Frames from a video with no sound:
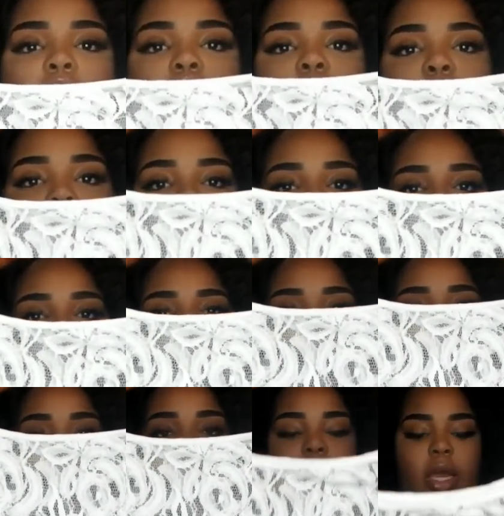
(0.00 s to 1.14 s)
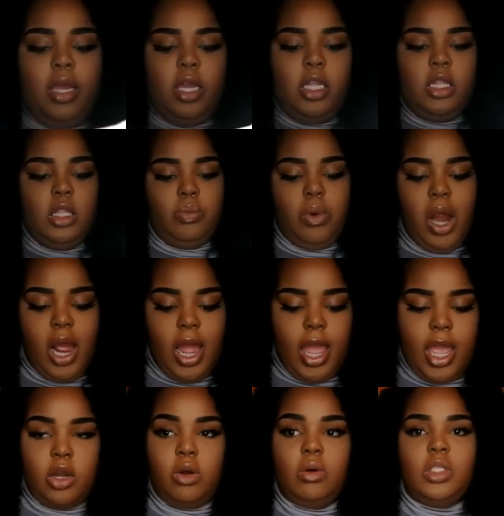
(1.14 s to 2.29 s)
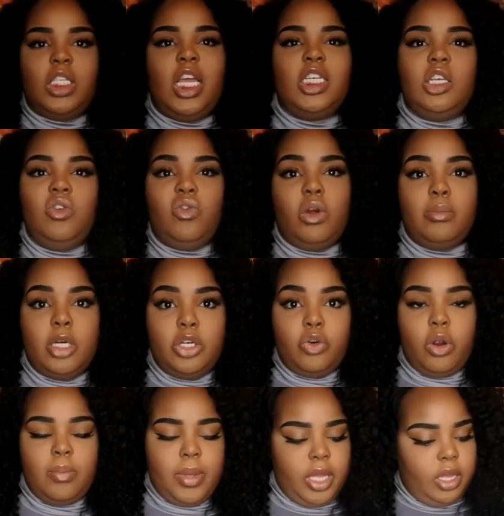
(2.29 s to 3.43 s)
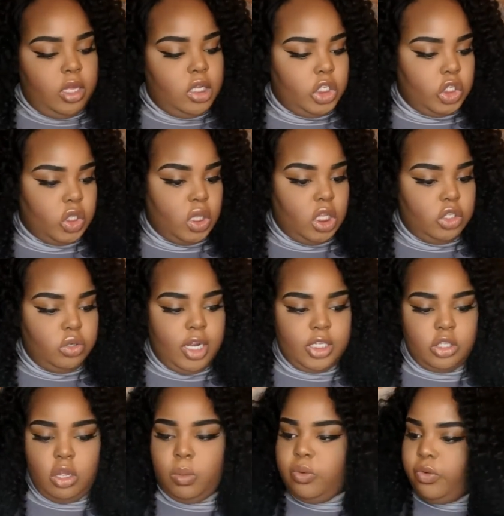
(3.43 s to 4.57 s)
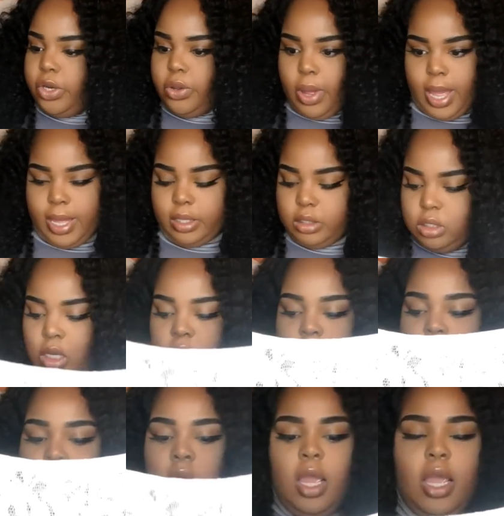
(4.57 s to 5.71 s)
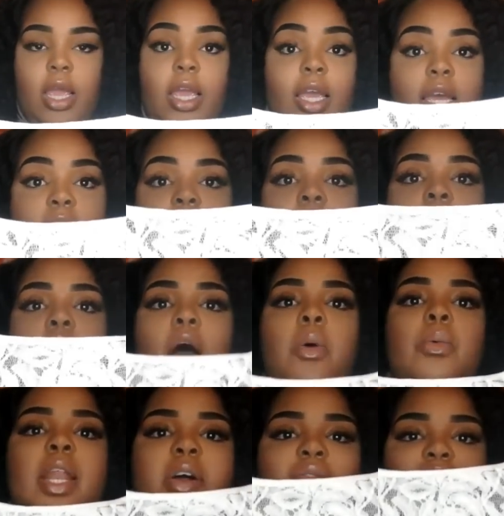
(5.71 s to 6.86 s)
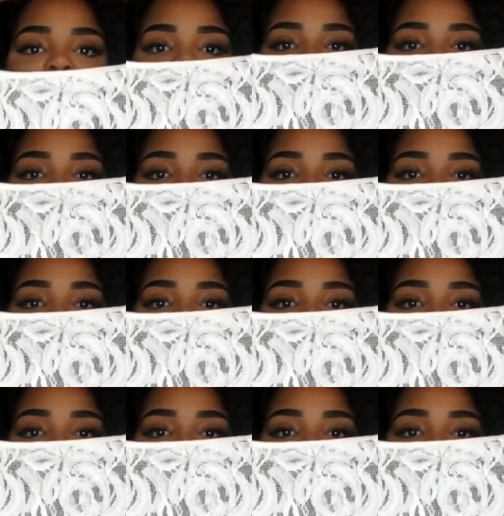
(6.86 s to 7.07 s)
you can wear a white bralette. And the bra I had on was actually from Adore Me. Just to let you guys know before you ask. And what I feel